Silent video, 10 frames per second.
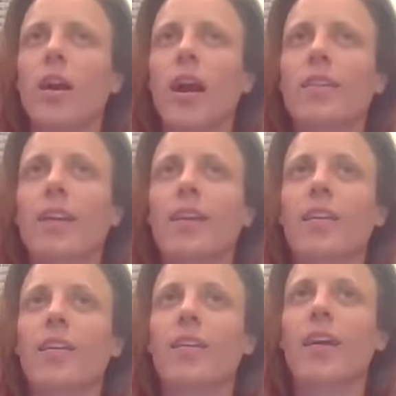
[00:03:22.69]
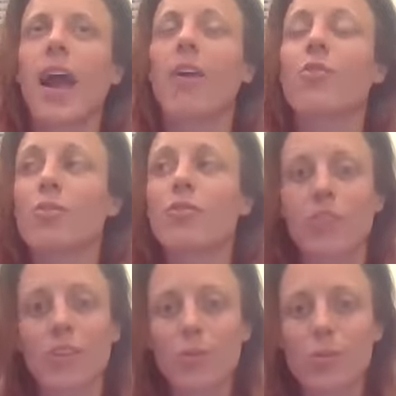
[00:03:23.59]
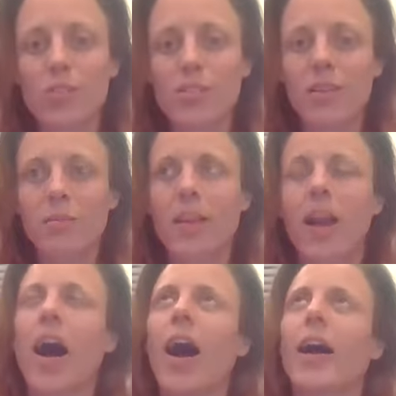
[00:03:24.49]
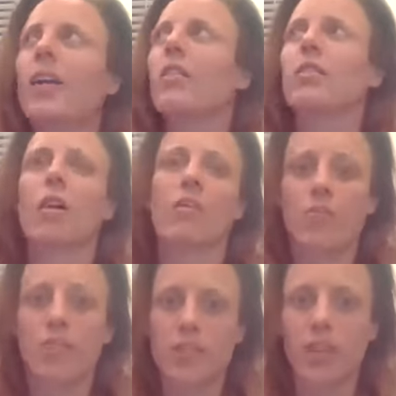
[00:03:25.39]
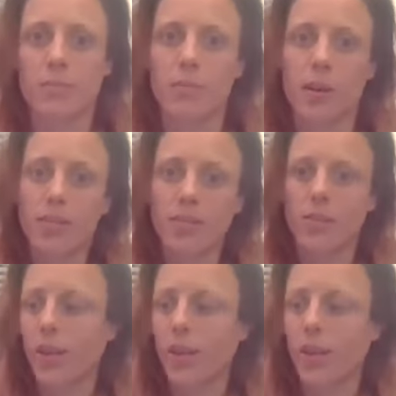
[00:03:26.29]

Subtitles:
and like how you feel towards them, like I love their stinking butts.